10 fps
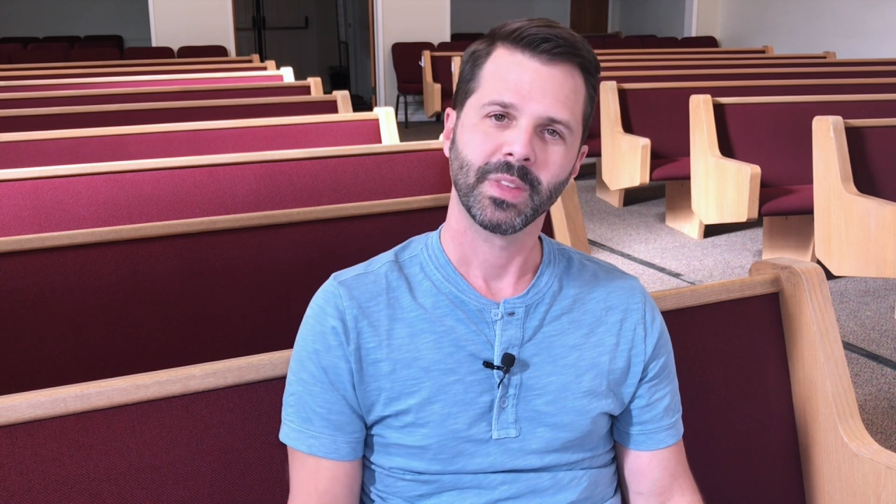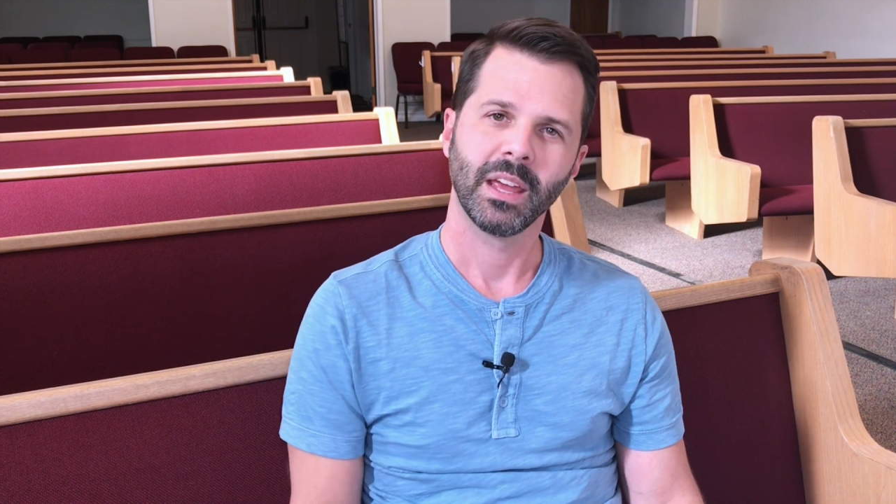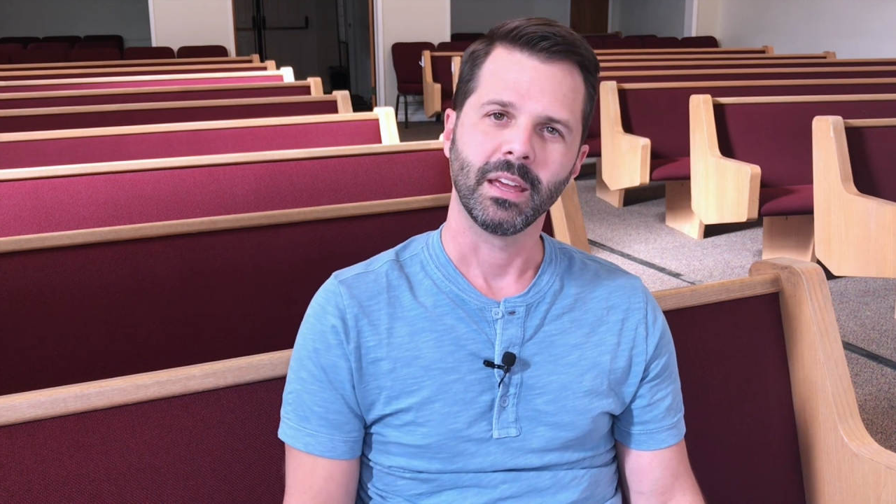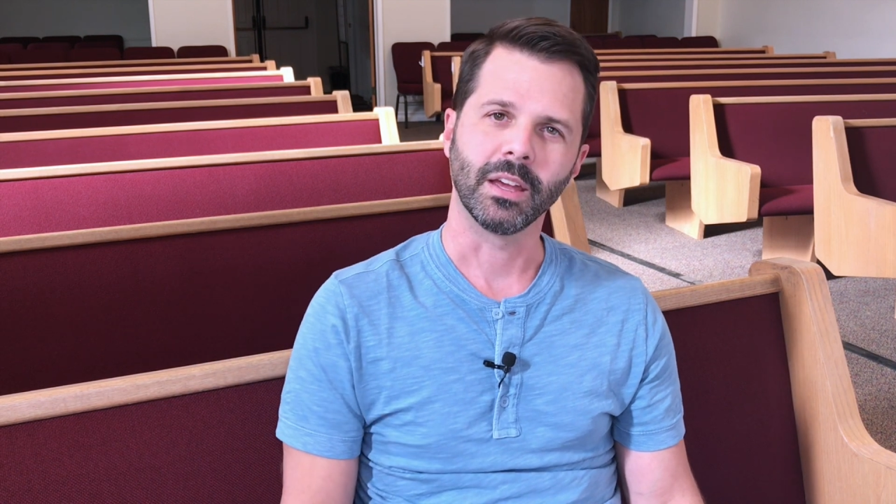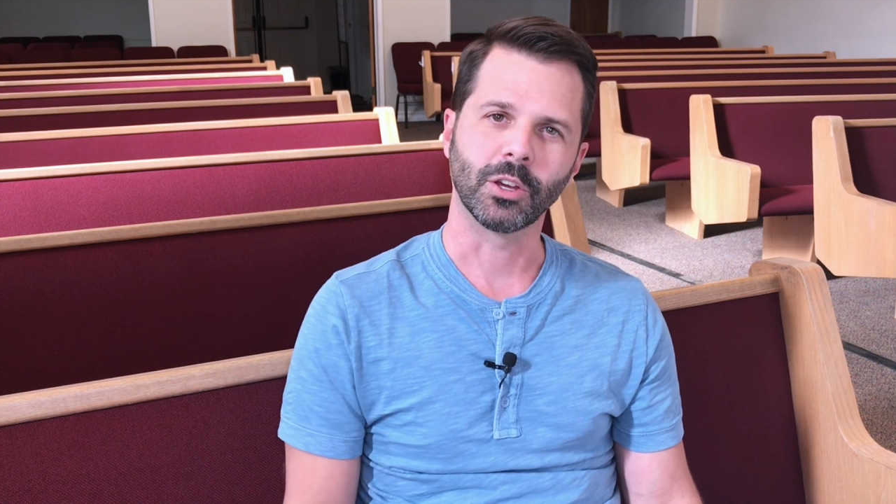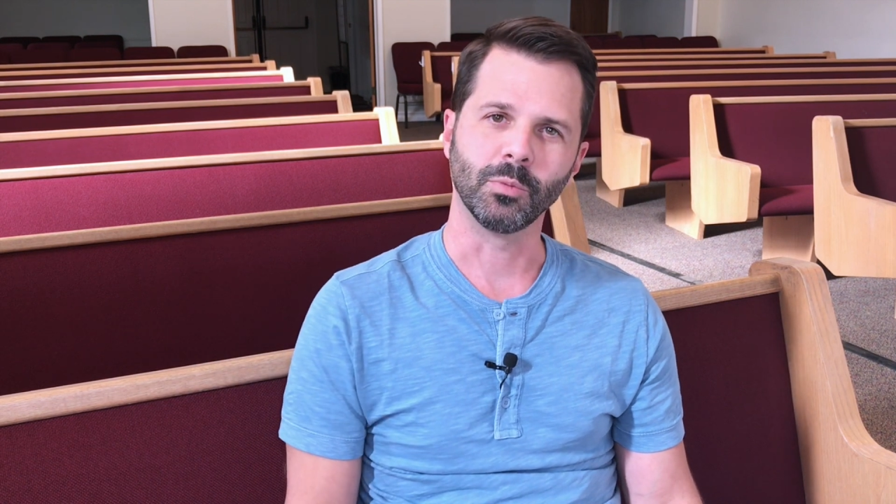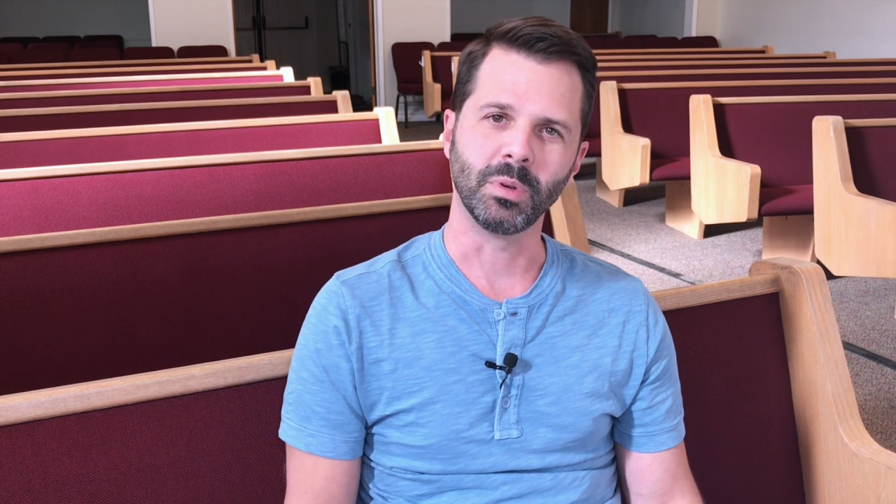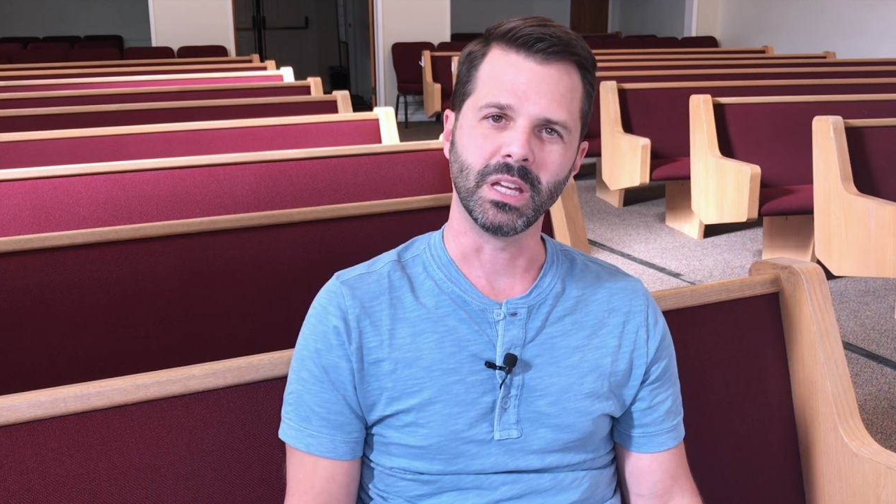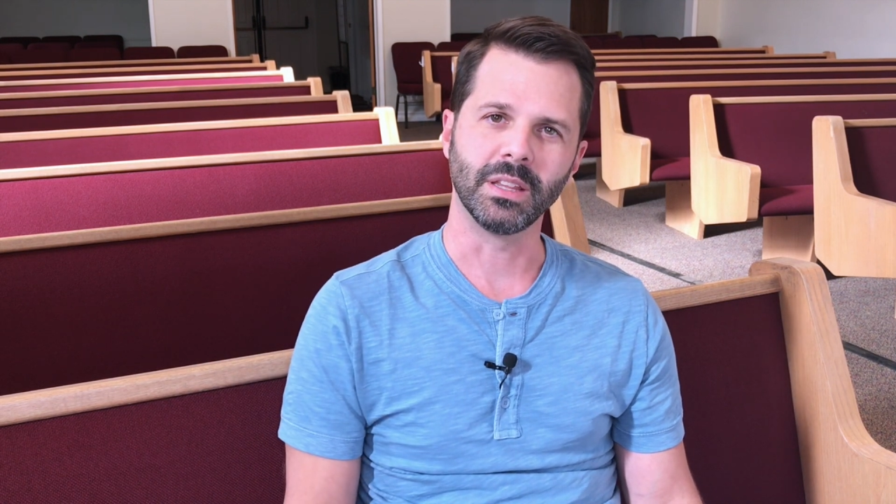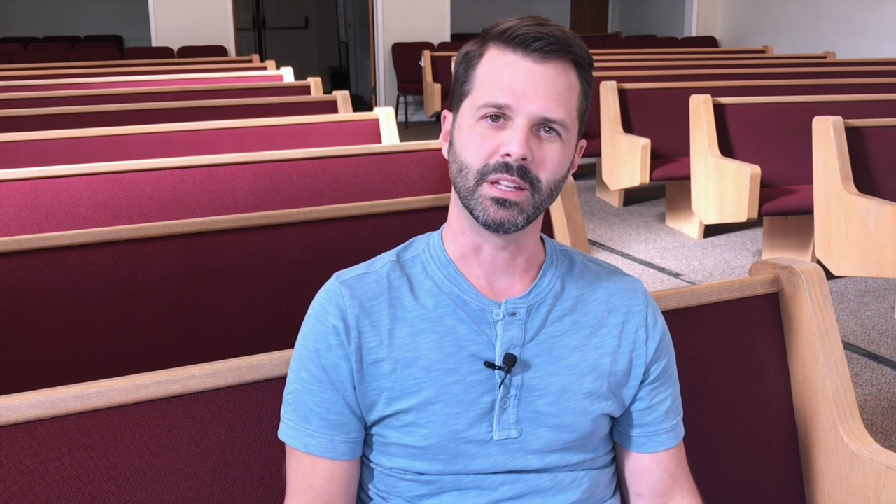It could
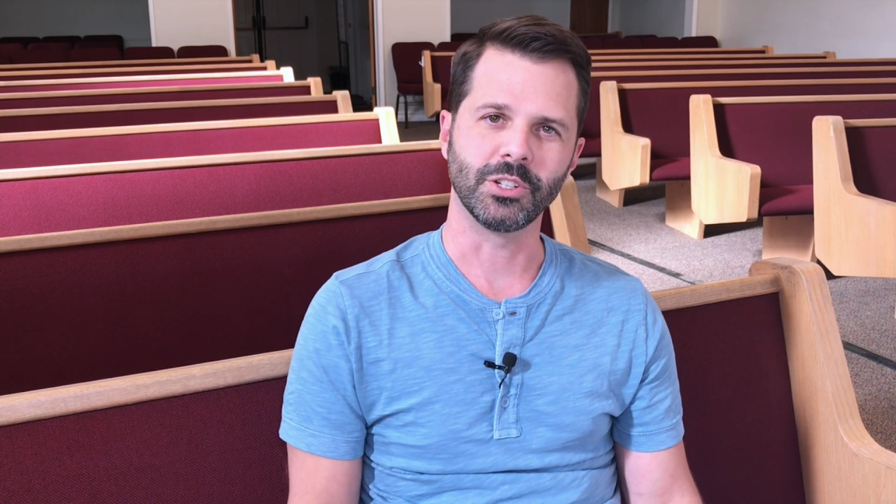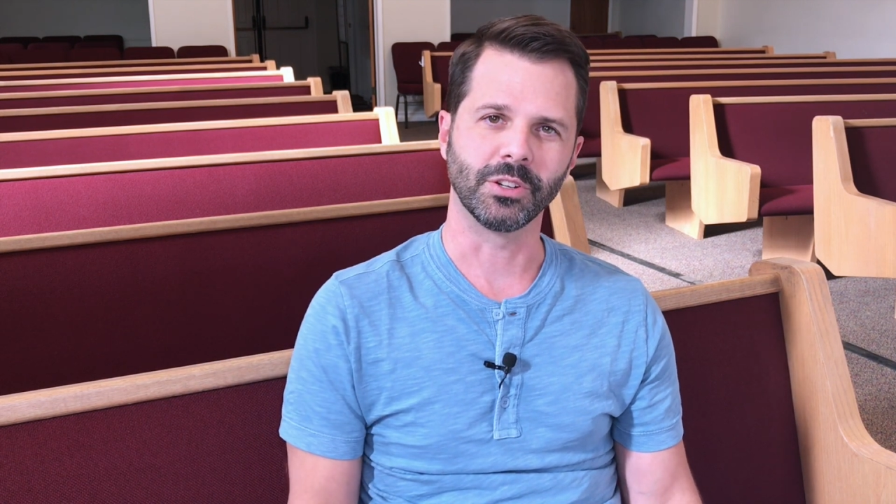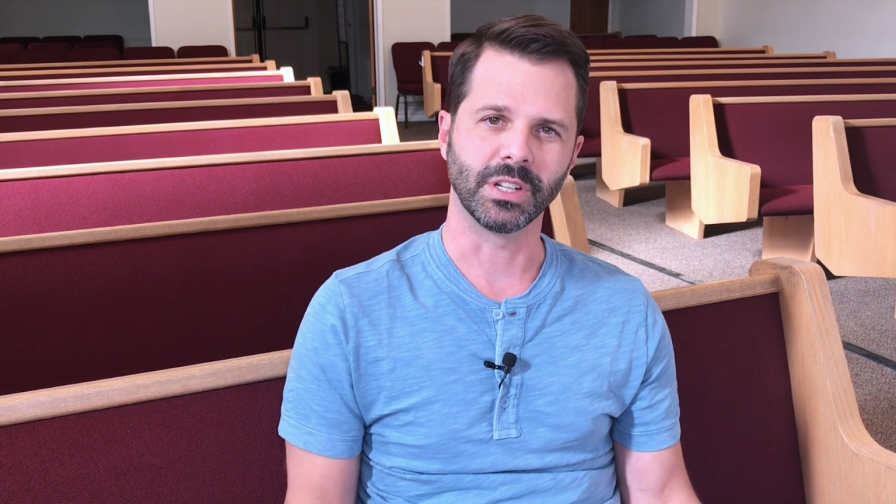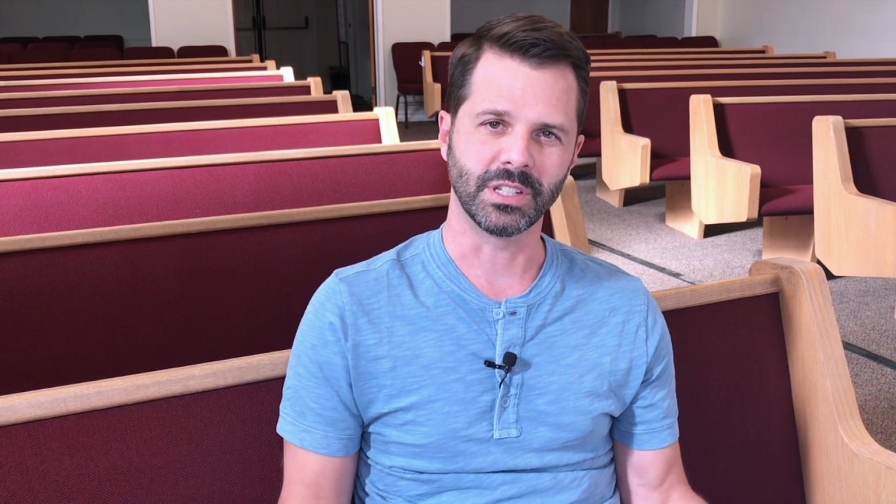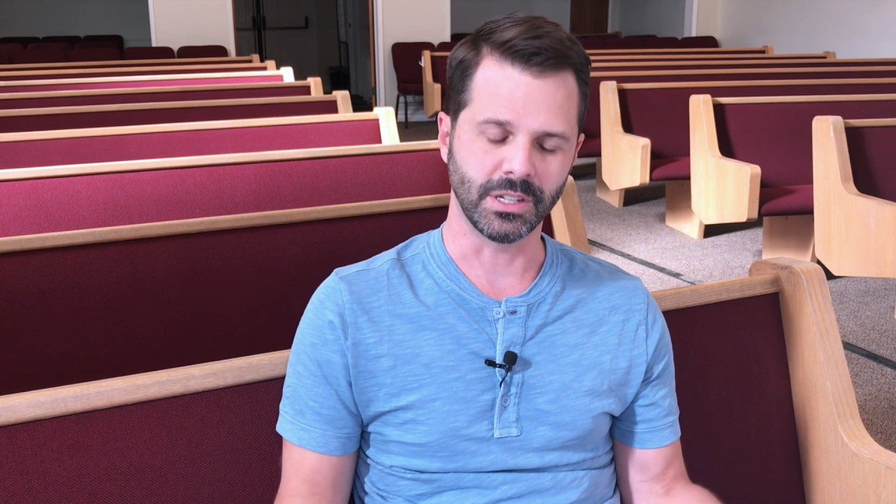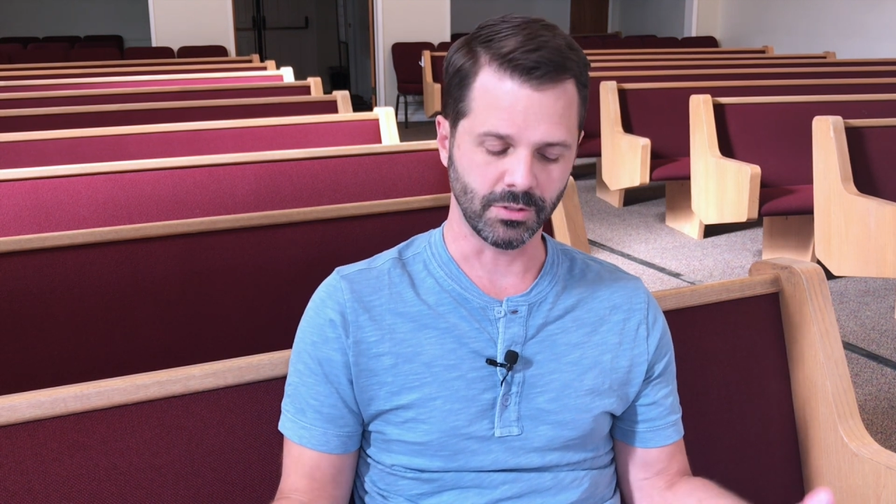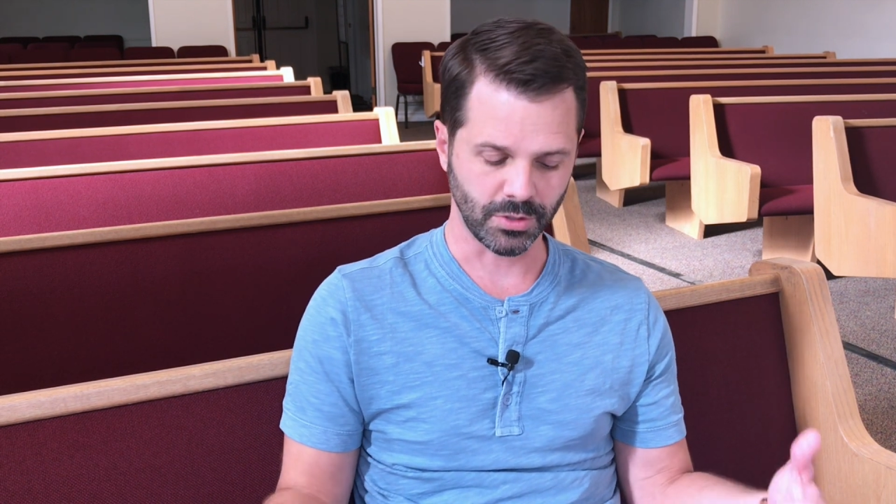be that you continue